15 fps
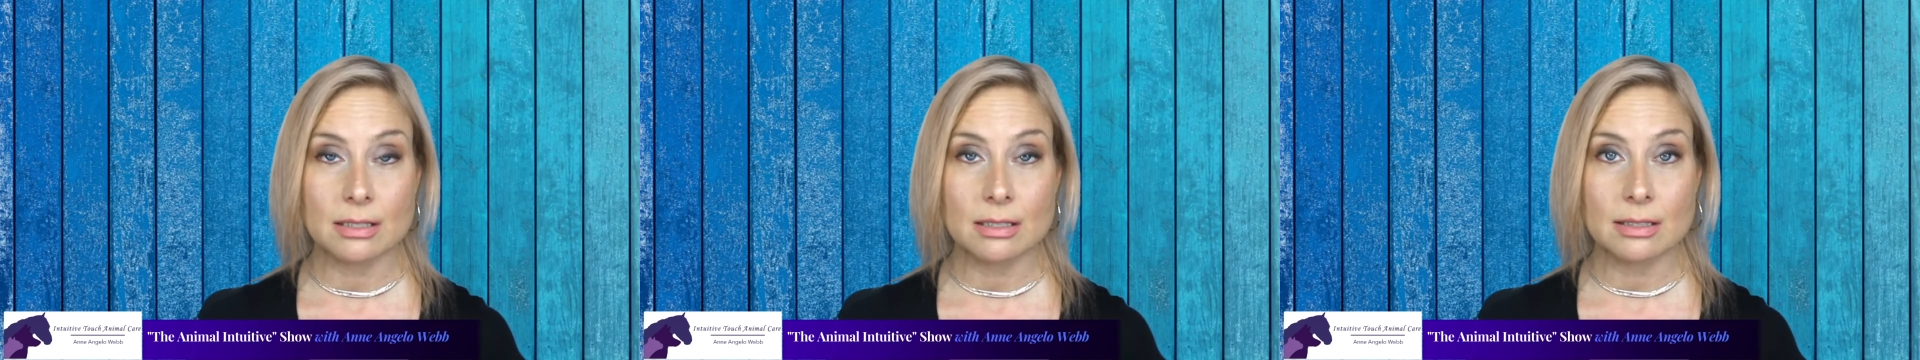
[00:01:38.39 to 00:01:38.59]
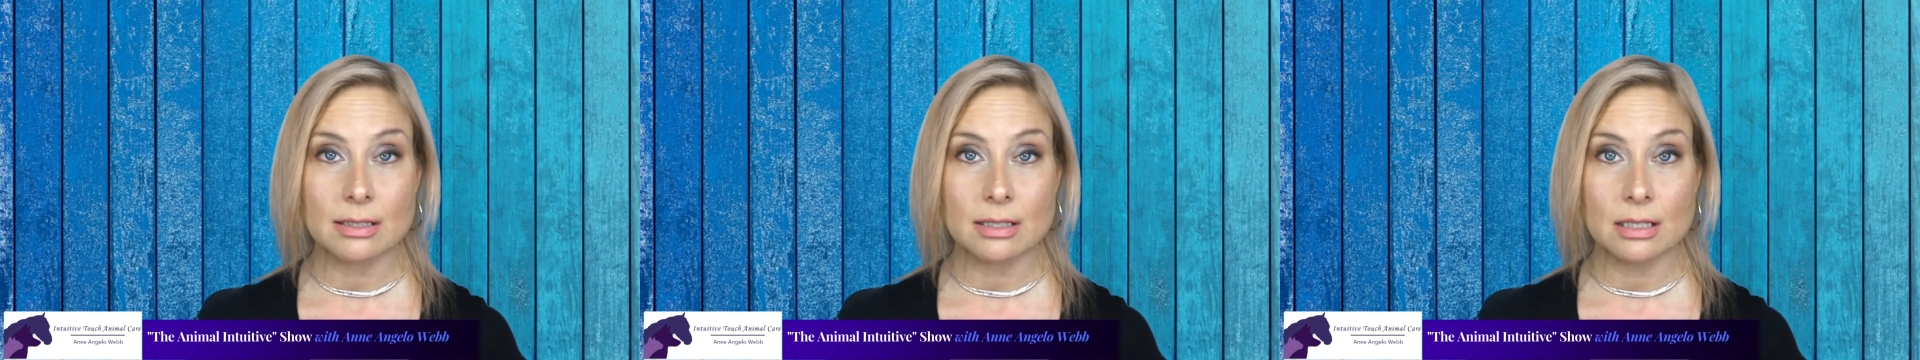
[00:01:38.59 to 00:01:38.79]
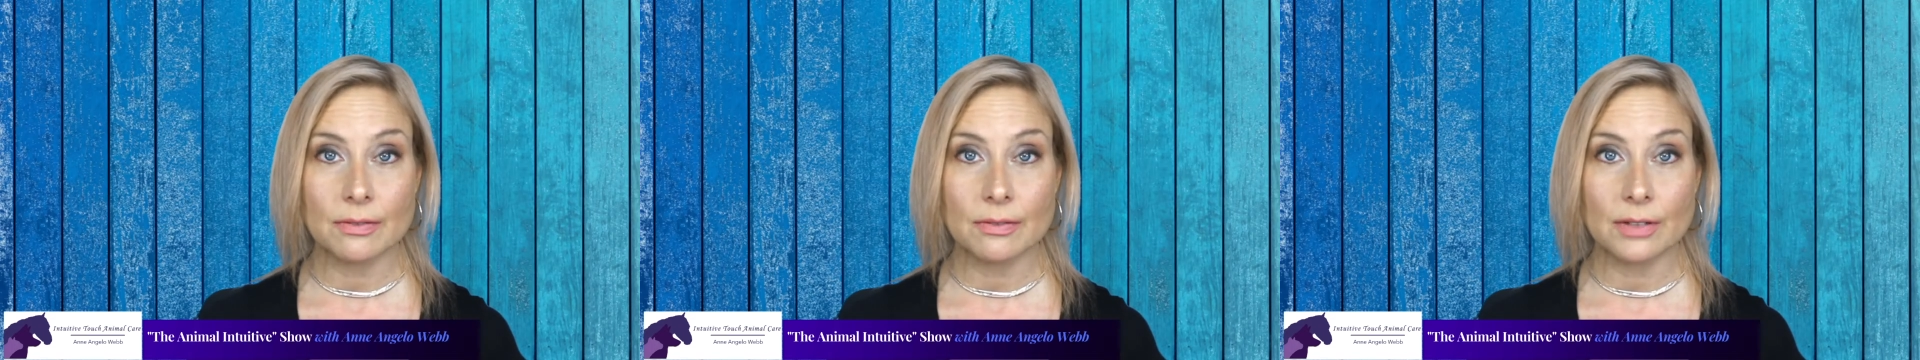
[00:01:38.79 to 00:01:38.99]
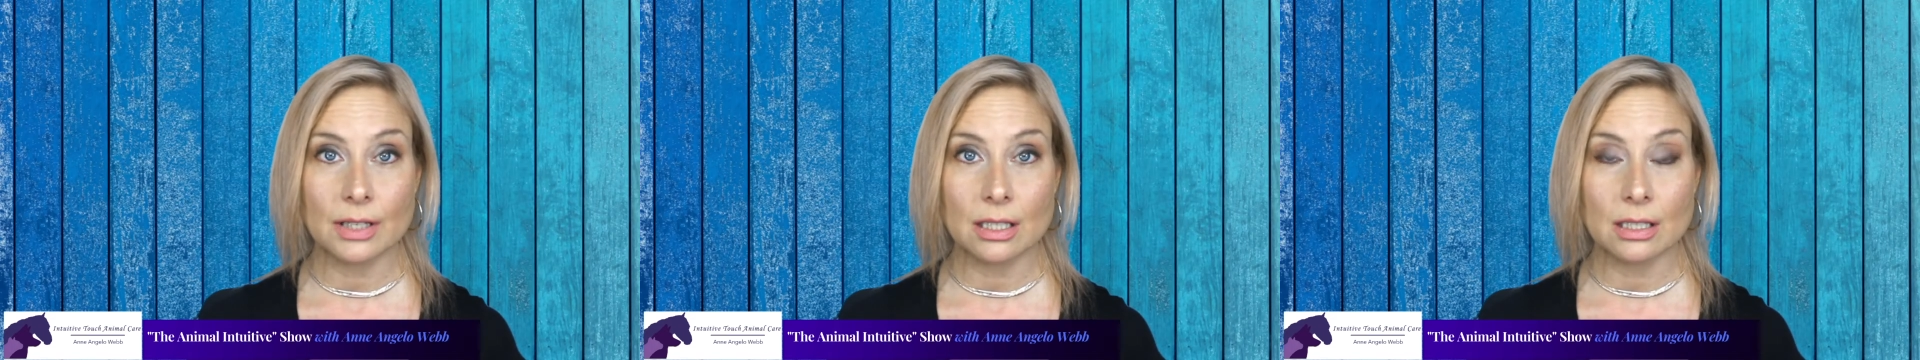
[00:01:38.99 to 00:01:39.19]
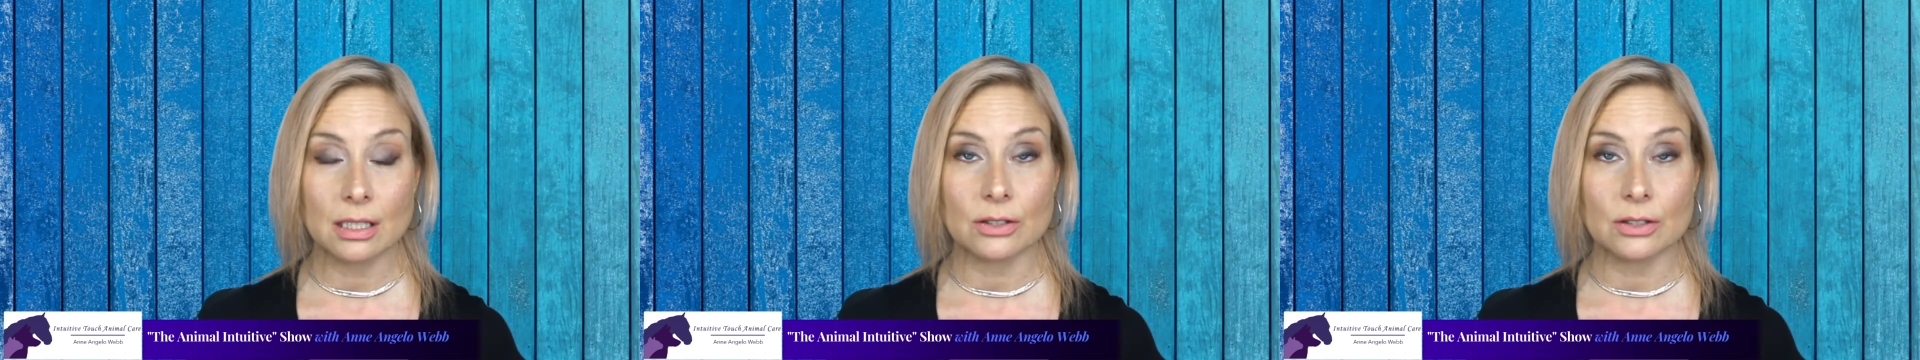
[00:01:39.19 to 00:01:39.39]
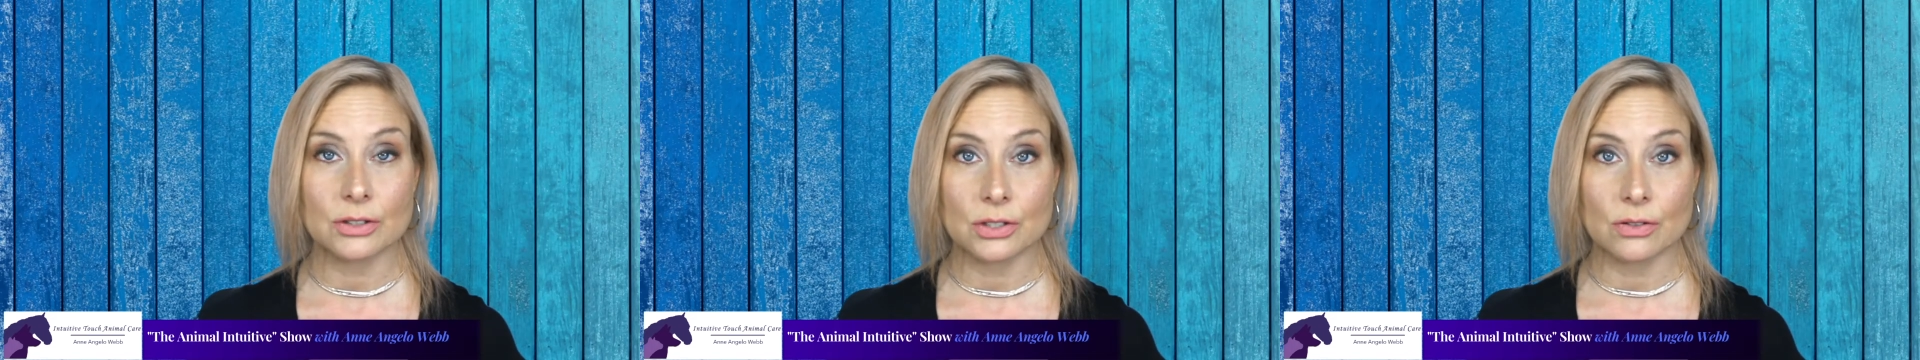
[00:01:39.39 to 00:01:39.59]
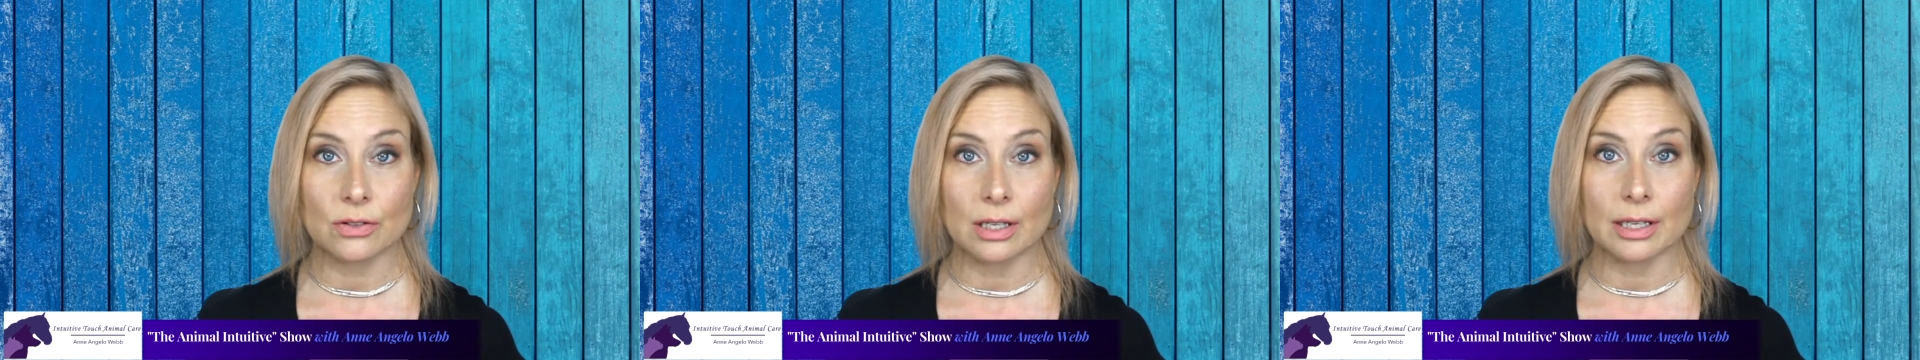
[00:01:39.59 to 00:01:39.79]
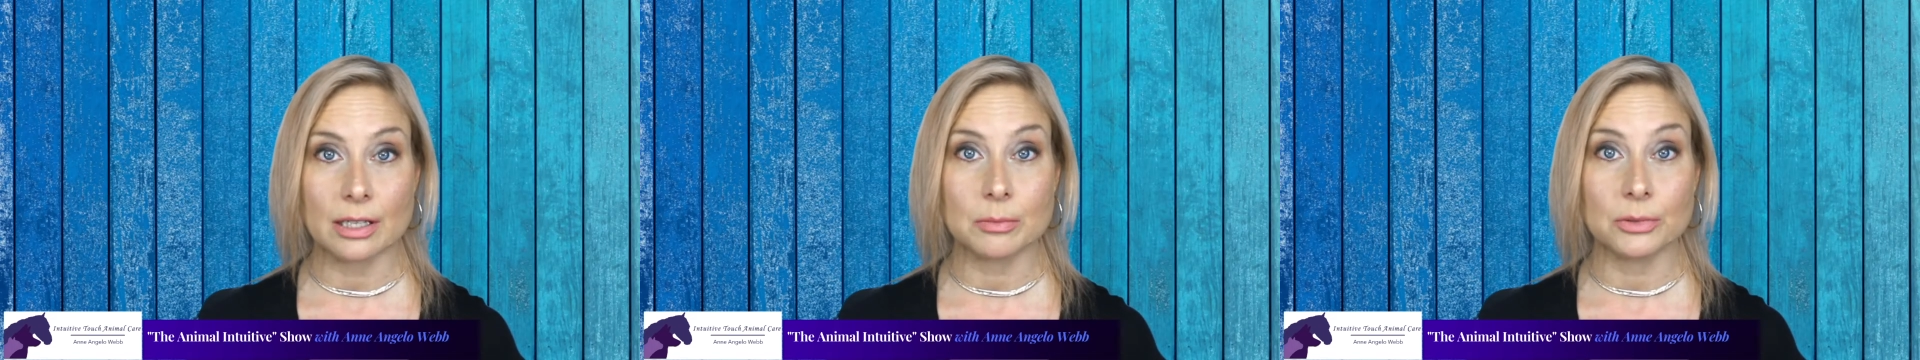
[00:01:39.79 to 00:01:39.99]
to see if they adhere to
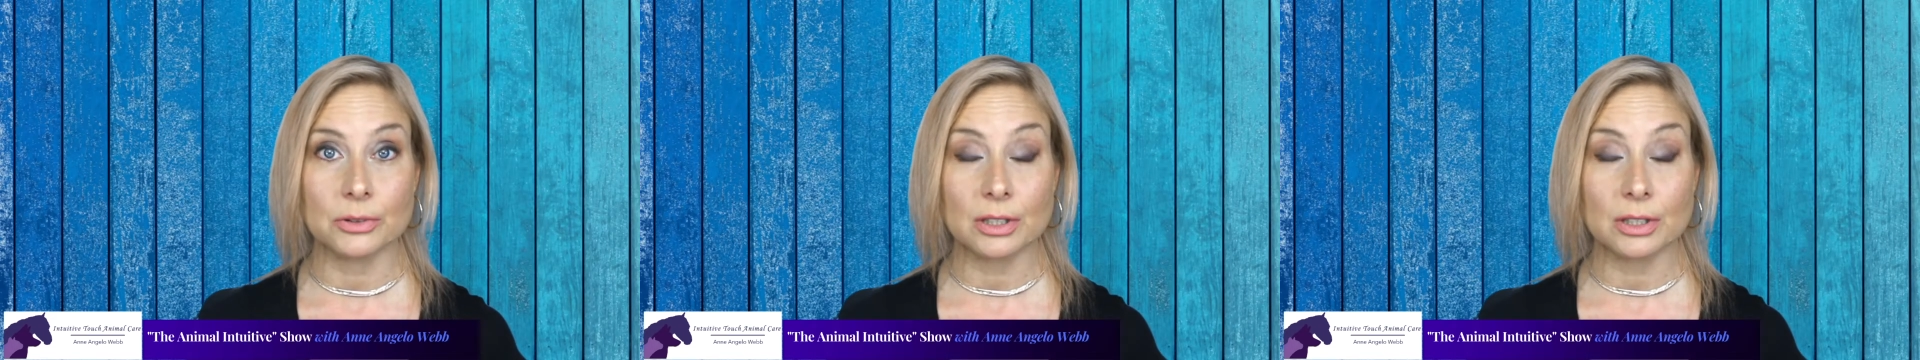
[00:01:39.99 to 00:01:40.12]
the Animal